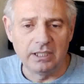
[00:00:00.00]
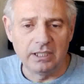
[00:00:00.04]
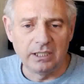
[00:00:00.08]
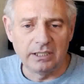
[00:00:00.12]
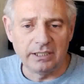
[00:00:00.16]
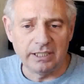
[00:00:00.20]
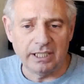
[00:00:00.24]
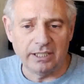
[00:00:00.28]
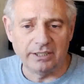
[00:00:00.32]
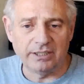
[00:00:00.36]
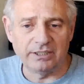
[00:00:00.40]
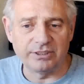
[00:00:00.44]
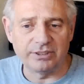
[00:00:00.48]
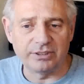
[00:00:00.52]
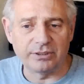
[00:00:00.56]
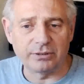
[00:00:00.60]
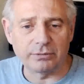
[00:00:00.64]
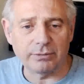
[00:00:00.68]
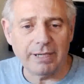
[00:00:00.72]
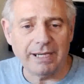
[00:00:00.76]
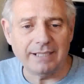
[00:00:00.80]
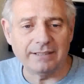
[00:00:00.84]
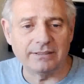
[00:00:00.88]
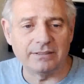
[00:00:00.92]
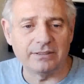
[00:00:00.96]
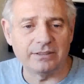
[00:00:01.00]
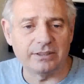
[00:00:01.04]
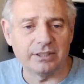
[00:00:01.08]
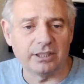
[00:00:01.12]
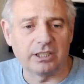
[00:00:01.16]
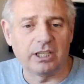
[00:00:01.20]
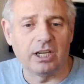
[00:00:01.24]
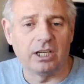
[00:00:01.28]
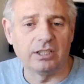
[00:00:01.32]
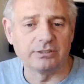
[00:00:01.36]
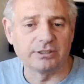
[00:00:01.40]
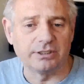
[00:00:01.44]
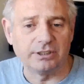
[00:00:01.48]
Now, this threatens the
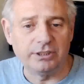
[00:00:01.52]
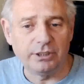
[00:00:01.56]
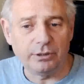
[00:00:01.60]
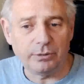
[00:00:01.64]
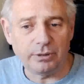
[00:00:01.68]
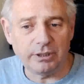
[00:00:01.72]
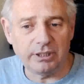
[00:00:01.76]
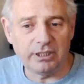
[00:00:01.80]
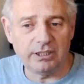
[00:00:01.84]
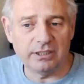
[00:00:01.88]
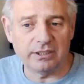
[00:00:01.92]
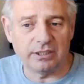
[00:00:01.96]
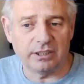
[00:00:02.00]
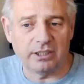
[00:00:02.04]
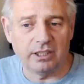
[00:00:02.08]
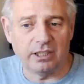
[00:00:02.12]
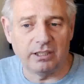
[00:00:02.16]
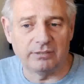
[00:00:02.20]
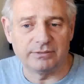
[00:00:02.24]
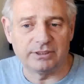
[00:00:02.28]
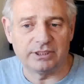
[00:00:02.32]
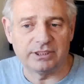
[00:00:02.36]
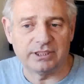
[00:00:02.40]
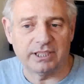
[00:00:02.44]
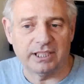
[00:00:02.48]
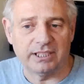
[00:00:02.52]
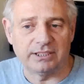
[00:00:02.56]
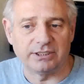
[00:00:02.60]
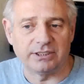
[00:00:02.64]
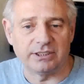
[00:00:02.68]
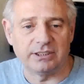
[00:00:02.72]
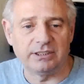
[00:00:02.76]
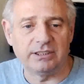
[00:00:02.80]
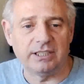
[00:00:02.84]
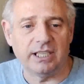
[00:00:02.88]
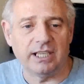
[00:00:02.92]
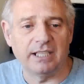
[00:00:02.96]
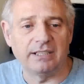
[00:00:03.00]
continuity of the
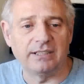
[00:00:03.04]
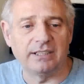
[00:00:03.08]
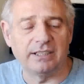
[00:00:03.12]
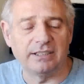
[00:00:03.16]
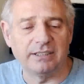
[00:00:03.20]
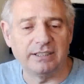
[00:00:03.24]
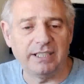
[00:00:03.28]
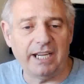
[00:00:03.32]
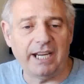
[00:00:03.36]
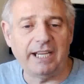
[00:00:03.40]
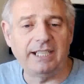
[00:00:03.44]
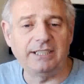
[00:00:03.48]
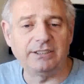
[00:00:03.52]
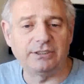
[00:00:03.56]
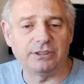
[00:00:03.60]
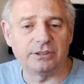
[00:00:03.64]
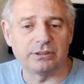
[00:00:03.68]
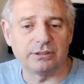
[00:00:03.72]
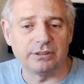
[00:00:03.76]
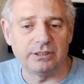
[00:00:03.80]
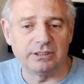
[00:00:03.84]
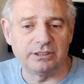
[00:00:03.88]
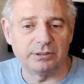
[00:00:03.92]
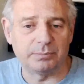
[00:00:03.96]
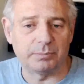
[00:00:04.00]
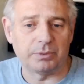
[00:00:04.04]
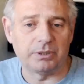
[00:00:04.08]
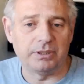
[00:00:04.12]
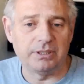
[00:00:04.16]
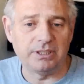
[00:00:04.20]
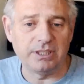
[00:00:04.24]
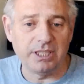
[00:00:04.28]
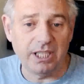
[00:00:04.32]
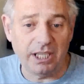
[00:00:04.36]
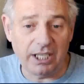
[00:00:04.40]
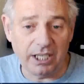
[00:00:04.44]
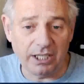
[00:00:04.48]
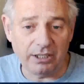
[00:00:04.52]
conversation, and the danger is
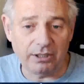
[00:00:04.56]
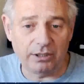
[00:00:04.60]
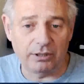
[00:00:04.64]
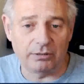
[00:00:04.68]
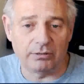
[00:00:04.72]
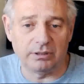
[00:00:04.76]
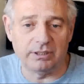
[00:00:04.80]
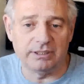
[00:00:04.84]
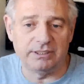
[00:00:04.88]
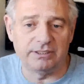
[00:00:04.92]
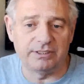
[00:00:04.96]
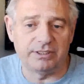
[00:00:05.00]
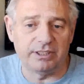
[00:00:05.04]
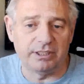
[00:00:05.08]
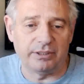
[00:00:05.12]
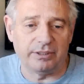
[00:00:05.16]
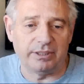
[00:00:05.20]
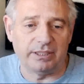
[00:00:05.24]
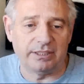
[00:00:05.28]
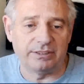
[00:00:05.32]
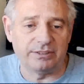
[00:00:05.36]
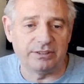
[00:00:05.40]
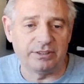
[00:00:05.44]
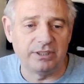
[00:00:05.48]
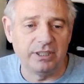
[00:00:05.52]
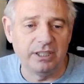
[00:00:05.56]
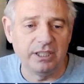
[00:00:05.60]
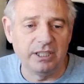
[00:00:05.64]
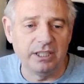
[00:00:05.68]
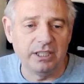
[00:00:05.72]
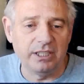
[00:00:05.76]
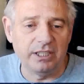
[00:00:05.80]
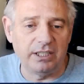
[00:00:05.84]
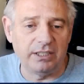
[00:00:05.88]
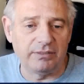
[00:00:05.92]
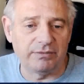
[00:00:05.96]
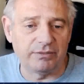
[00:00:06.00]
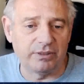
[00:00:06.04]
particularly serious
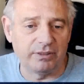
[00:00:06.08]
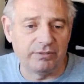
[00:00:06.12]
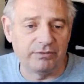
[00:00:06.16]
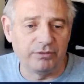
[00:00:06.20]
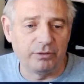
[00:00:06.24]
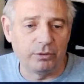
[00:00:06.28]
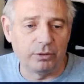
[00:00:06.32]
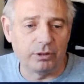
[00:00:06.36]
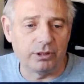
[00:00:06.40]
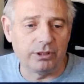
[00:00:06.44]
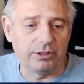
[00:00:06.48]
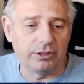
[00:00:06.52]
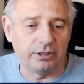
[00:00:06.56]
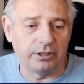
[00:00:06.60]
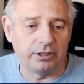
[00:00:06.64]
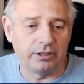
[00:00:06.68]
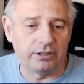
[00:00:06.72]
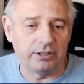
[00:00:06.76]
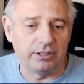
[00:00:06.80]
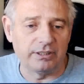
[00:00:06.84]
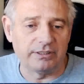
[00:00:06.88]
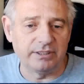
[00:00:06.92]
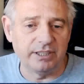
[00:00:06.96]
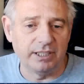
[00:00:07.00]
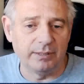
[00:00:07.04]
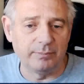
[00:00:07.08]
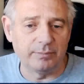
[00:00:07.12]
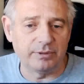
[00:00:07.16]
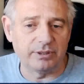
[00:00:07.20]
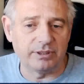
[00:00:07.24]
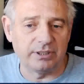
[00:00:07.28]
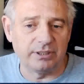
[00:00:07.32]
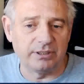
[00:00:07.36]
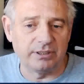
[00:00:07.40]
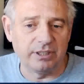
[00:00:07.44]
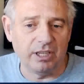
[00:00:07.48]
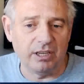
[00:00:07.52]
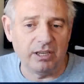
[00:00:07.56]
if the foreigner attempts
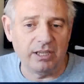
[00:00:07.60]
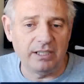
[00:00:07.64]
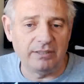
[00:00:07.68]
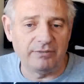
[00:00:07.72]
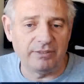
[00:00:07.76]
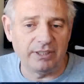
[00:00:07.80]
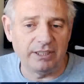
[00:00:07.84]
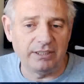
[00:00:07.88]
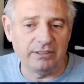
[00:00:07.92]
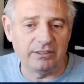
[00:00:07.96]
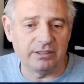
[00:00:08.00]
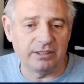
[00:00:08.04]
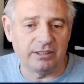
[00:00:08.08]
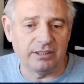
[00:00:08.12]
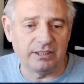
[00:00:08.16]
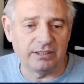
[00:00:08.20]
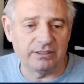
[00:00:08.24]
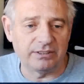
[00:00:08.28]
to dive into this